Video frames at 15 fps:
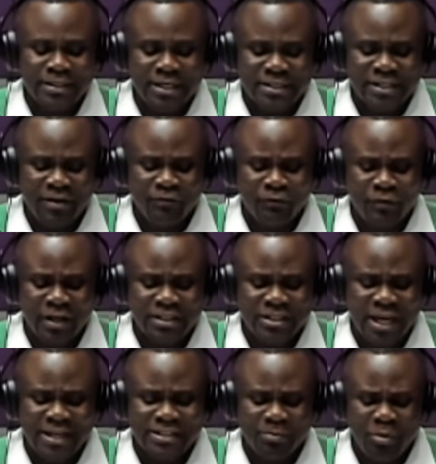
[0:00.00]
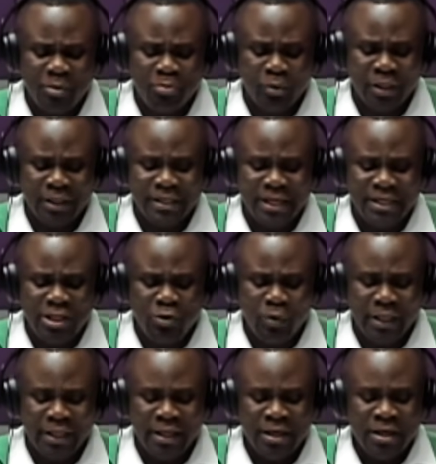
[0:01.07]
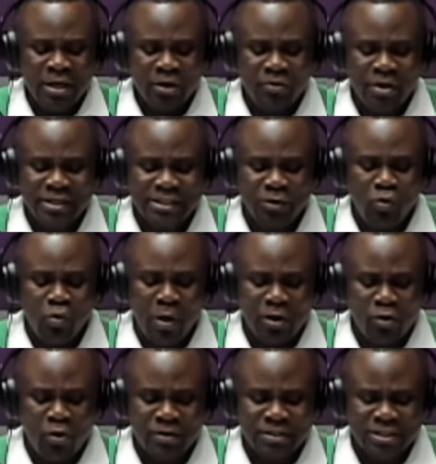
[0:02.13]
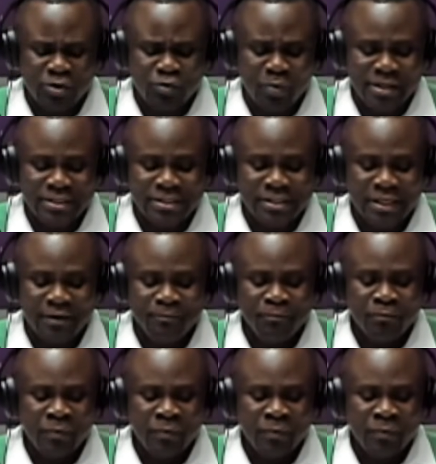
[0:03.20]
disenfranchise the people in the newly created Guan constituency.